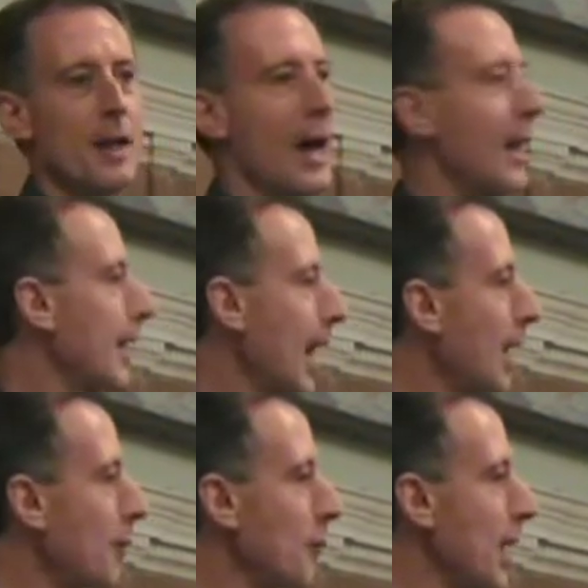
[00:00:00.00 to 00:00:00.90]
And
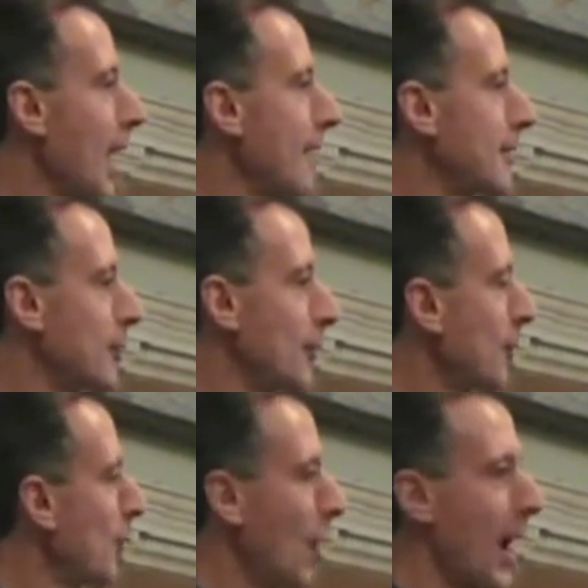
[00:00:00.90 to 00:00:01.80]
again, we had sort
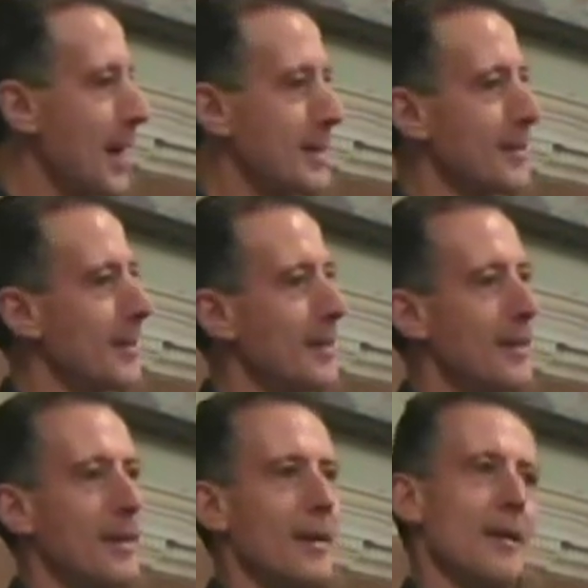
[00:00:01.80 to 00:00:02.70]

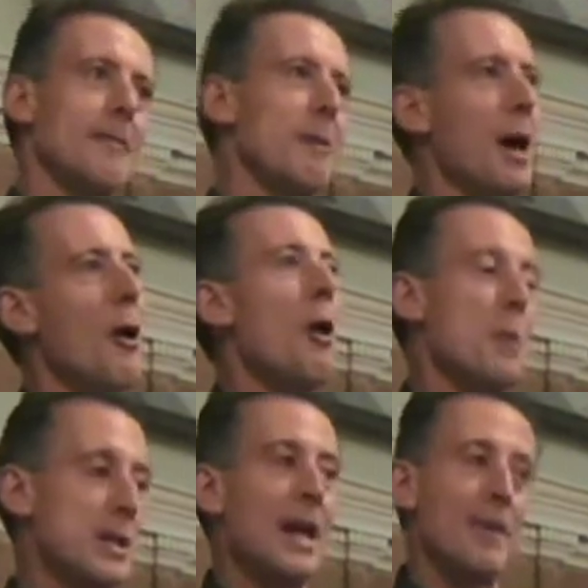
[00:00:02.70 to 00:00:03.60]
of
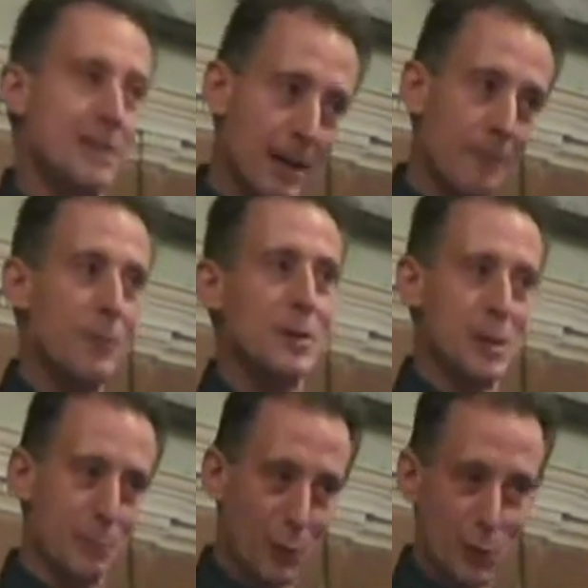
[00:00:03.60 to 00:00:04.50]
we did have some
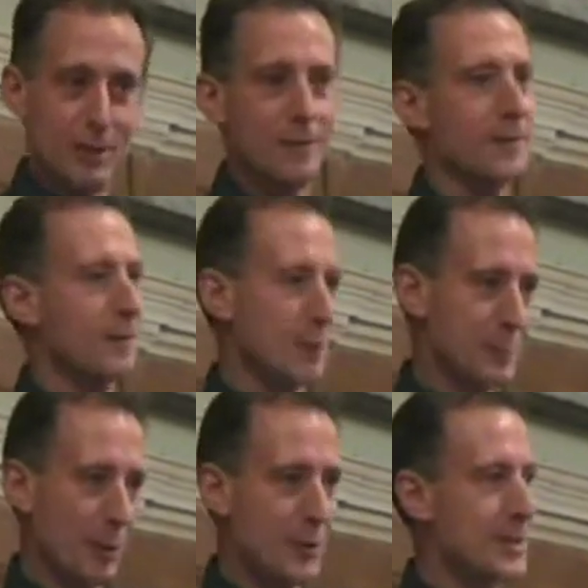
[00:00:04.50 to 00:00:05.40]
supportive
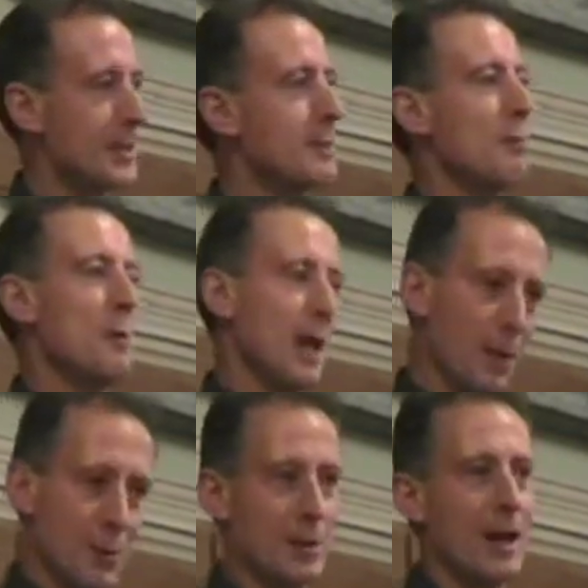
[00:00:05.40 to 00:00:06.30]
responses, but we
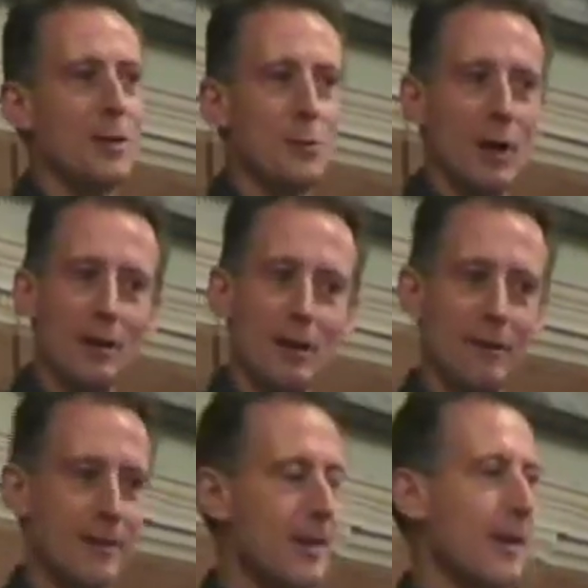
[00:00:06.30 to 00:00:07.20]
also had quite a
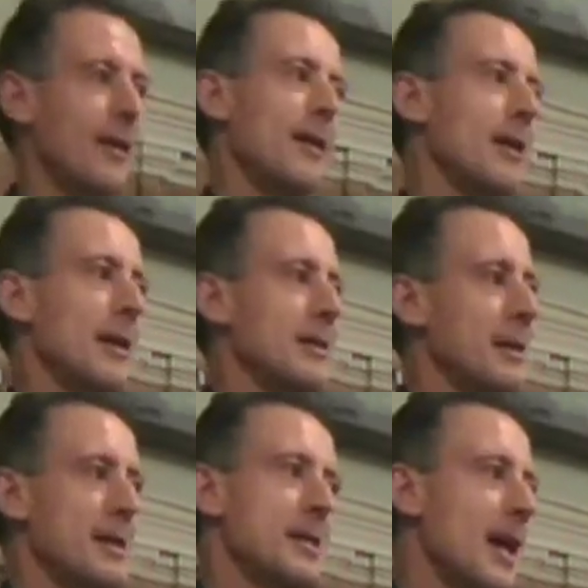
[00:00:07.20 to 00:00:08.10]
lot of,
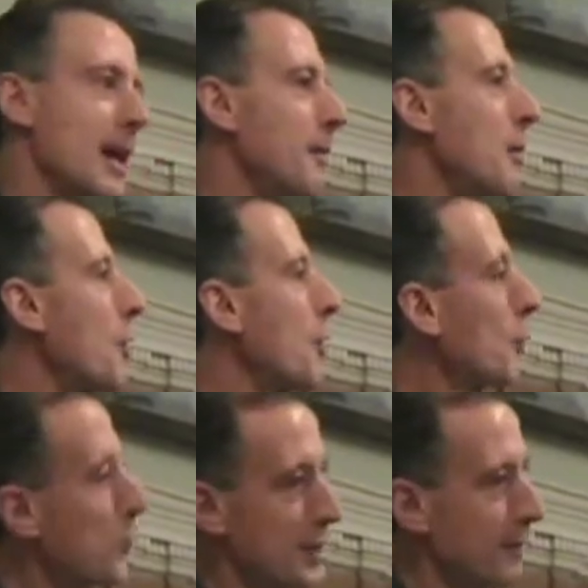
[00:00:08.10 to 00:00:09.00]
let's say,
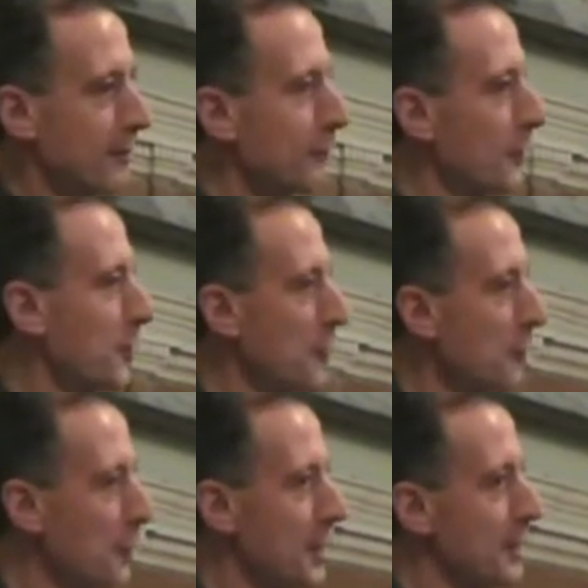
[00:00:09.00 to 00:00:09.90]
quizzical,
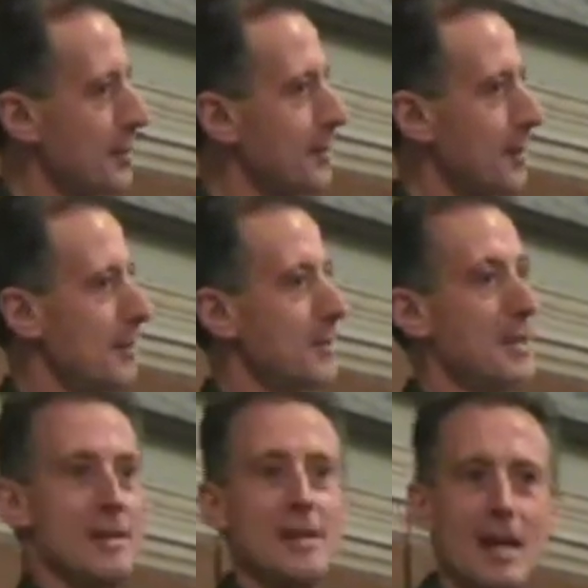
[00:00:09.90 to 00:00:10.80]
curious,
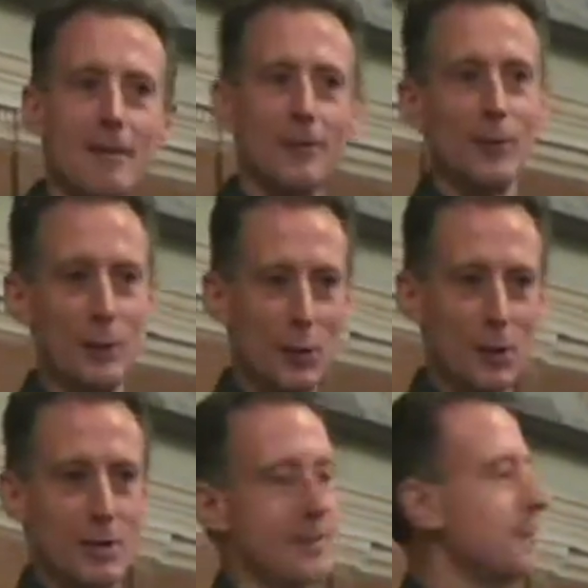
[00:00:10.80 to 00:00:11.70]
disdainful
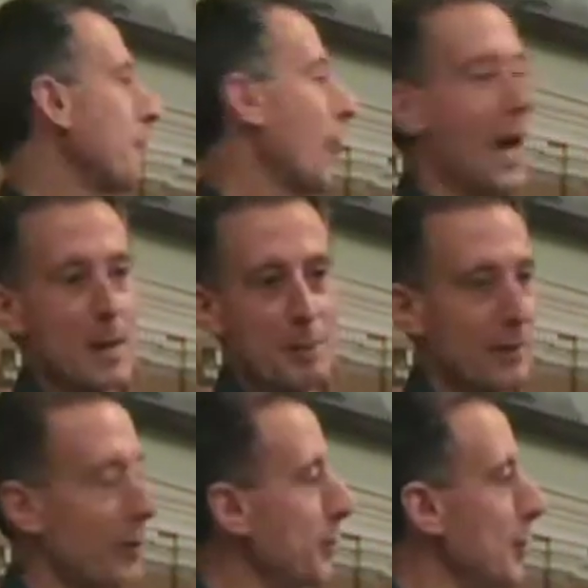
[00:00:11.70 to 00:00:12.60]
looks, and a bit
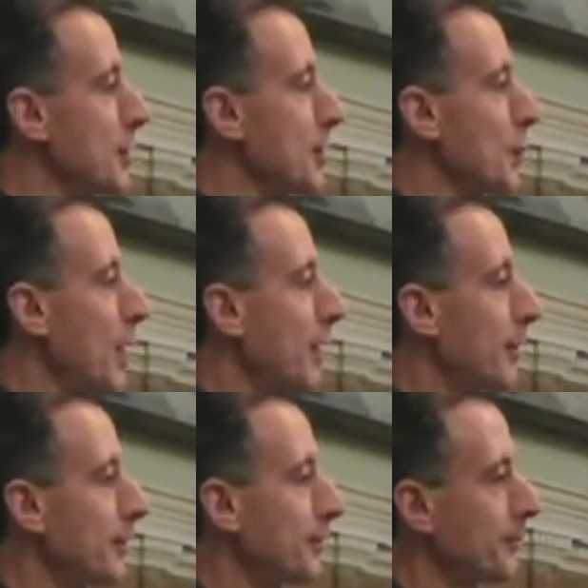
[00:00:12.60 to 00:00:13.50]
of abuse as
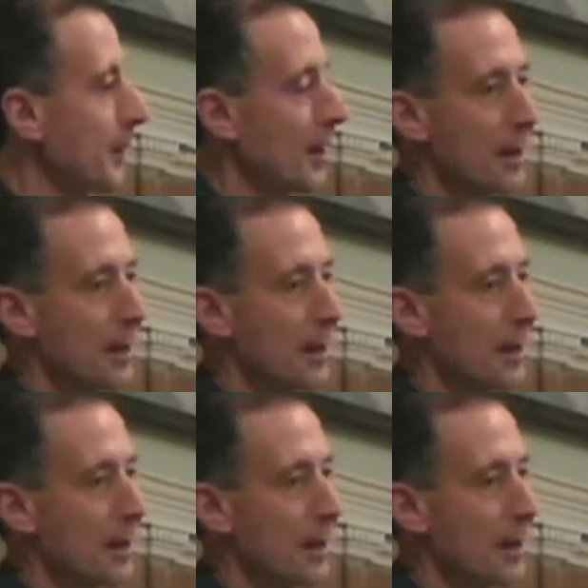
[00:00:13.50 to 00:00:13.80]
well.